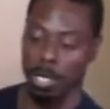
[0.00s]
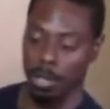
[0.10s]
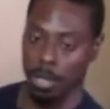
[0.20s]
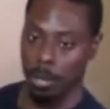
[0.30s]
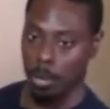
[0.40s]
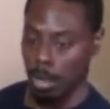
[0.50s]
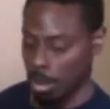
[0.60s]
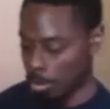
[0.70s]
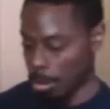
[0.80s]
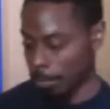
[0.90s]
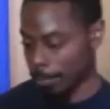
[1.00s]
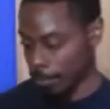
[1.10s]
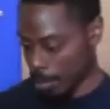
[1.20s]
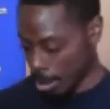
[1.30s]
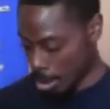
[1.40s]
working the core, okay?
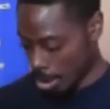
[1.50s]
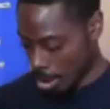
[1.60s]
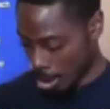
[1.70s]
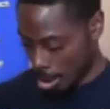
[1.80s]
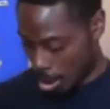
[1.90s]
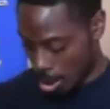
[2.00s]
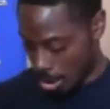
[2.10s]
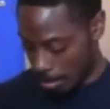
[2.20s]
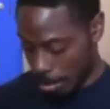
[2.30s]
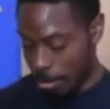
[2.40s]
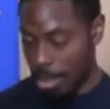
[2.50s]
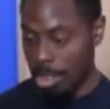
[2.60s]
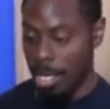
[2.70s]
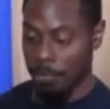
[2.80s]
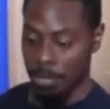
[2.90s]
And
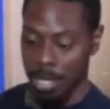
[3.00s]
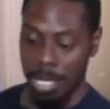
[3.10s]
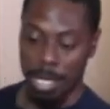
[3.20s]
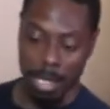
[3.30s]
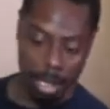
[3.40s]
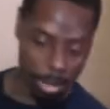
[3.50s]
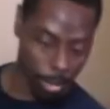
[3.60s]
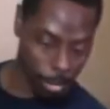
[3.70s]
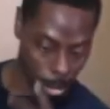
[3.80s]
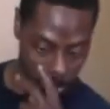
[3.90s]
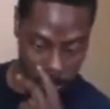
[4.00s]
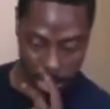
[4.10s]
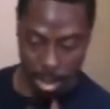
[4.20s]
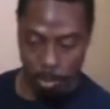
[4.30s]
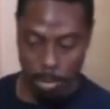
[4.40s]
then after that, the third
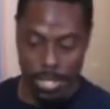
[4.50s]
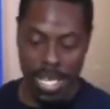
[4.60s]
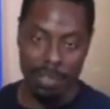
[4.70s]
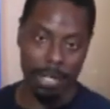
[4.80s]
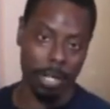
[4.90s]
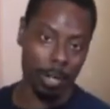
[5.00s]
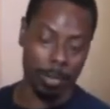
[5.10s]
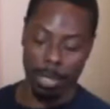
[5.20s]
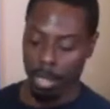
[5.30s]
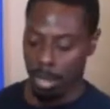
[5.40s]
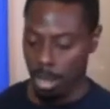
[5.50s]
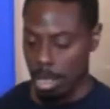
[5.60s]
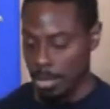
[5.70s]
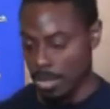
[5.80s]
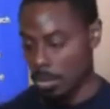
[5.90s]
one, we just have a Cobra, all
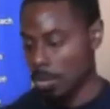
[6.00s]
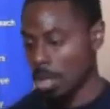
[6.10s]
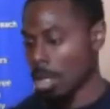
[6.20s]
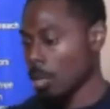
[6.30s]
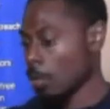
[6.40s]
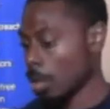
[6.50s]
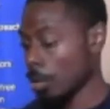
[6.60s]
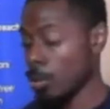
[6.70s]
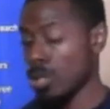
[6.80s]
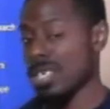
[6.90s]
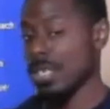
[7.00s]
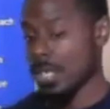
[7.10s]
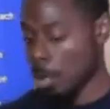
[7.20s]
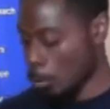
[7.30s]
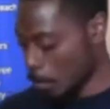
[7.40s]
right? So we're going to do these
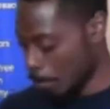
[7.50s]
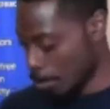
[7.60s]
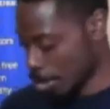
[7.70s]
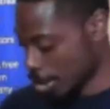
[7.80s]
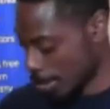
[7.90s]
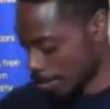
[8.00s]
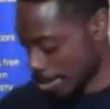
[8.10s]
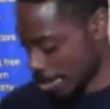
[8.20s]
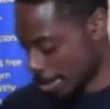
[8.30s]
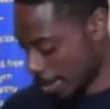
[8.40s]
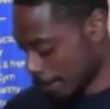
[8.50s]
as Cobra Push-Ups.